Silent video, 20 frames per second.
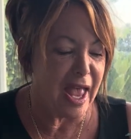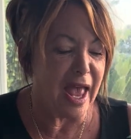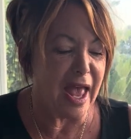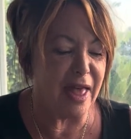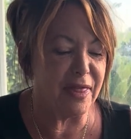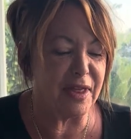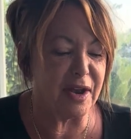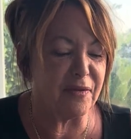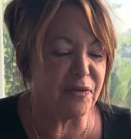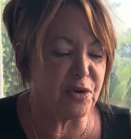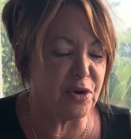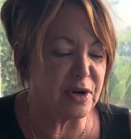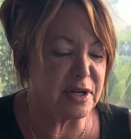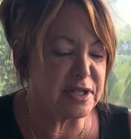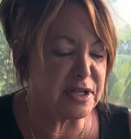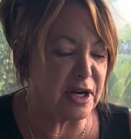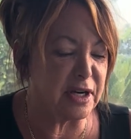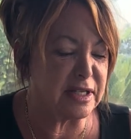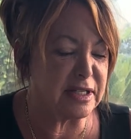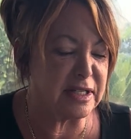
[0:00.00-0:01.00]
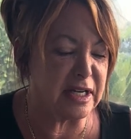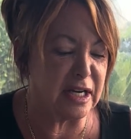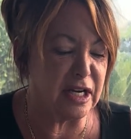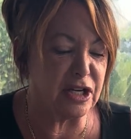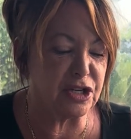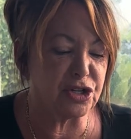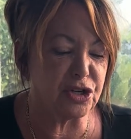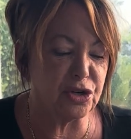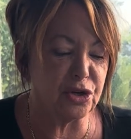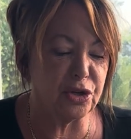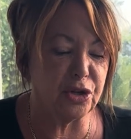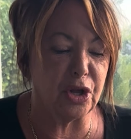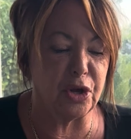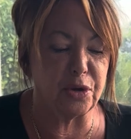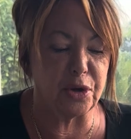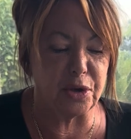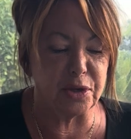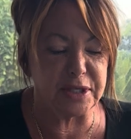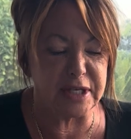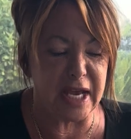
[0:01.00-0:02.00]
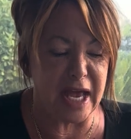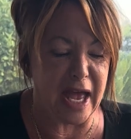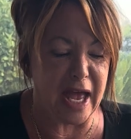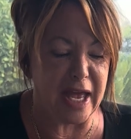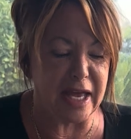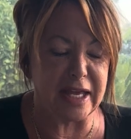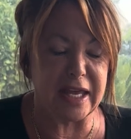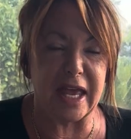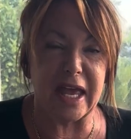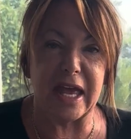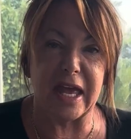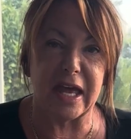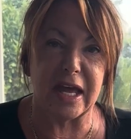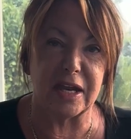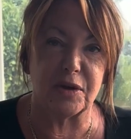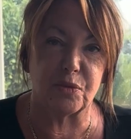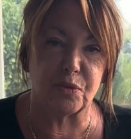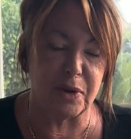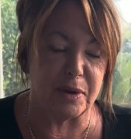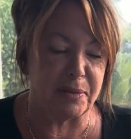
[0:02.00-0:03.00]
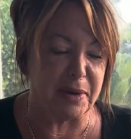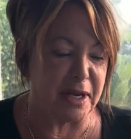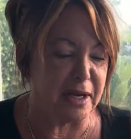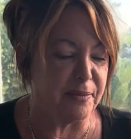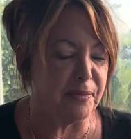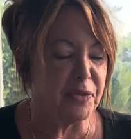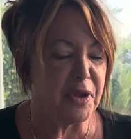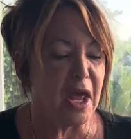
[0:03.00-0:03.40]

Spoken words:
And then of course our signature logo tag and ribbon.